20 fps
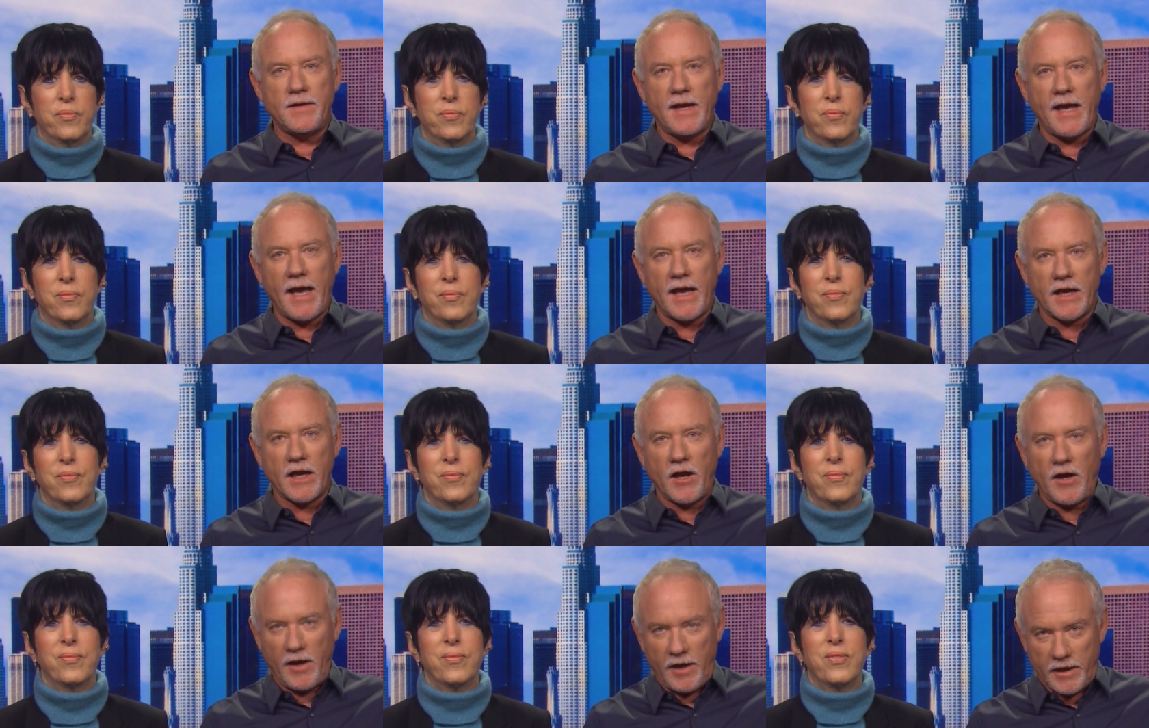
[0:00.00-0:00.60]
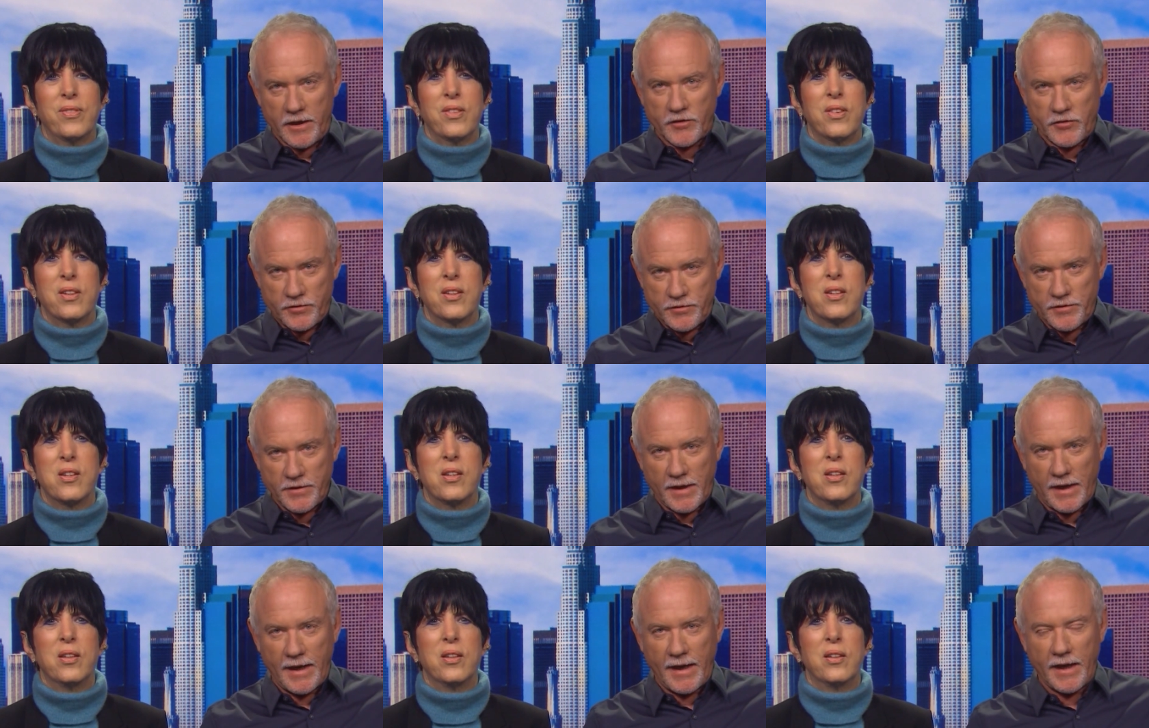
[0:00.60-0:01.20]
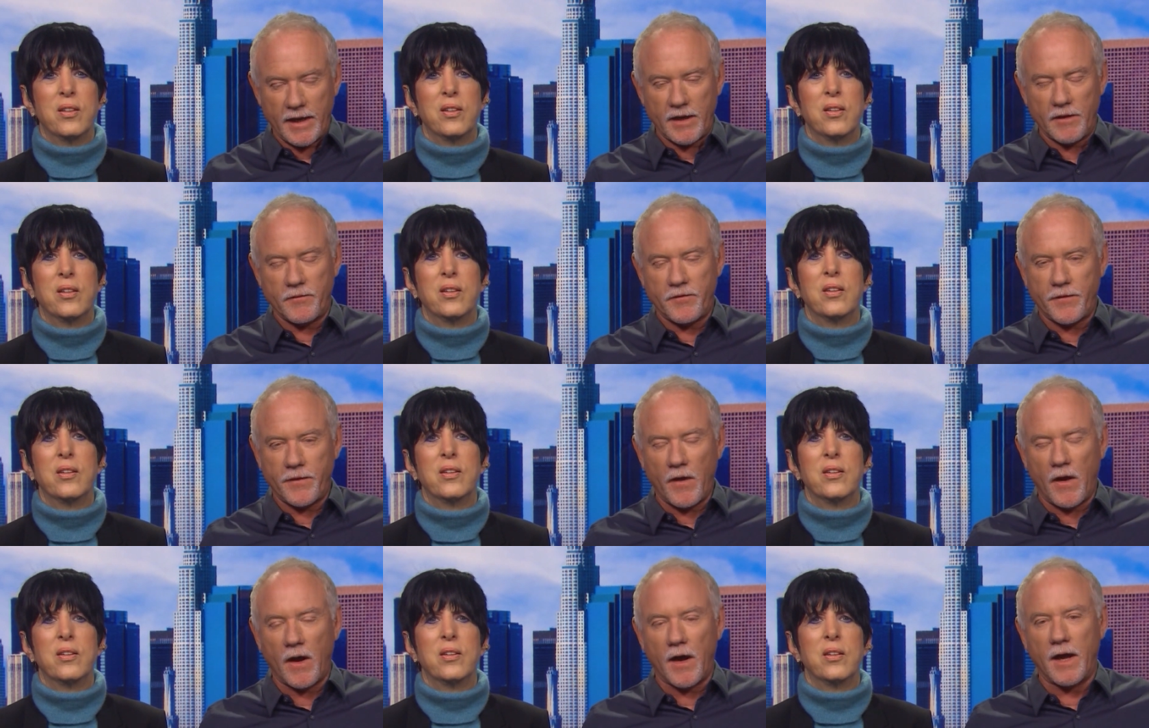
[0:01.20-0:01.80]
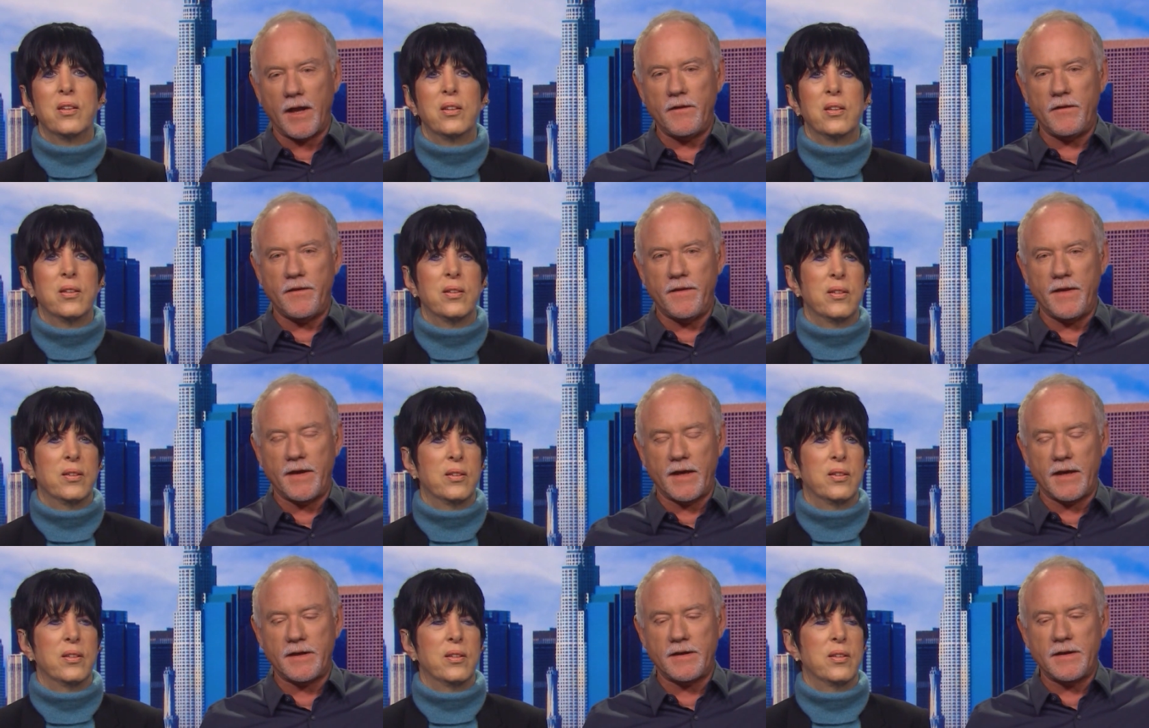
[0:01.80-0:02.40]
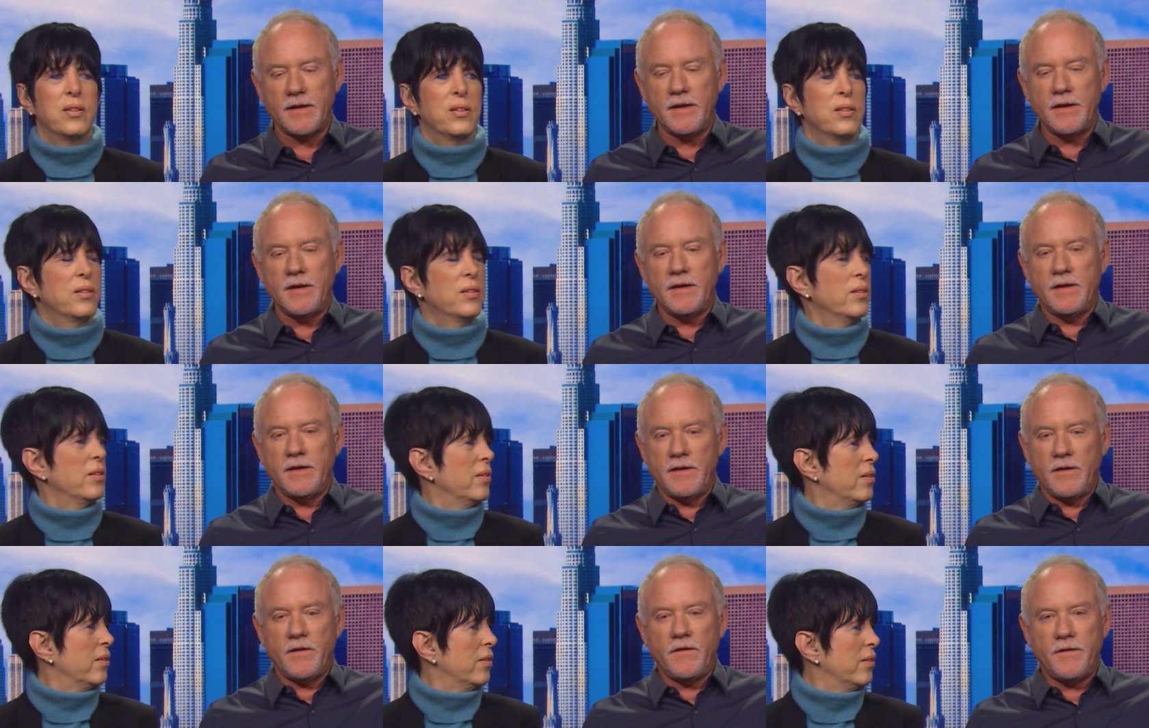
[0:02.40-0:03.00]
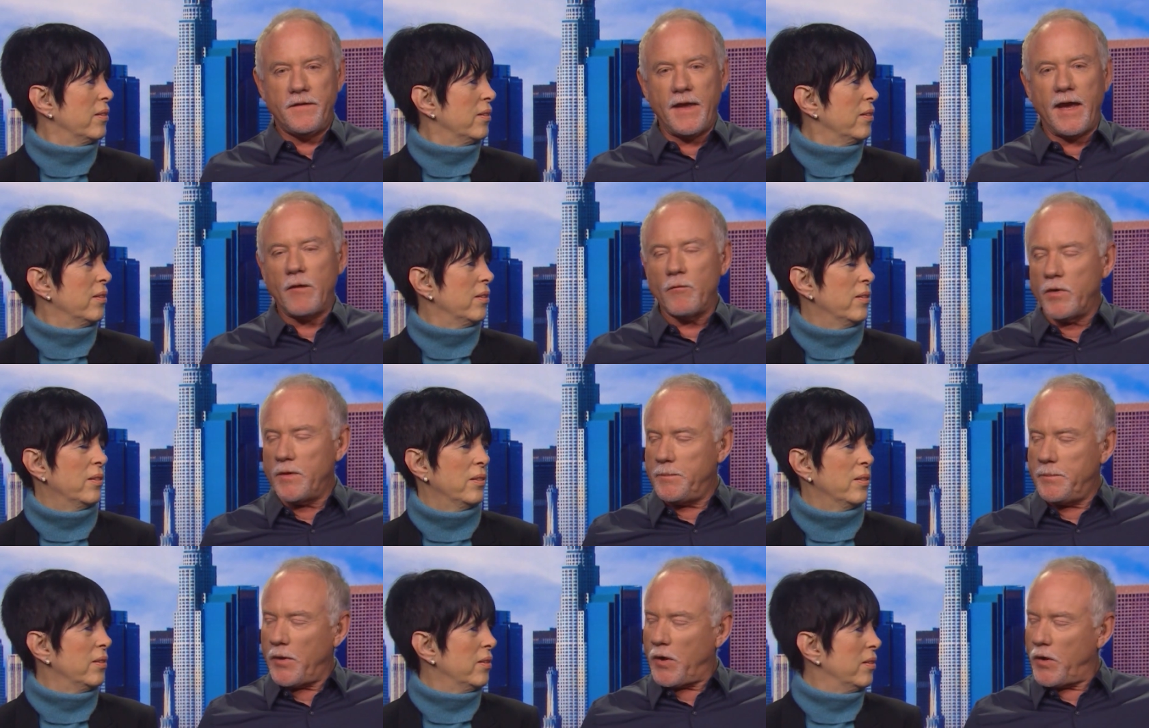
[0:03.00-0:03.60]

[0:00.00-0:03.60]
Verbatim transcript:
Speaker 1: had a hunch. I had a thought that they would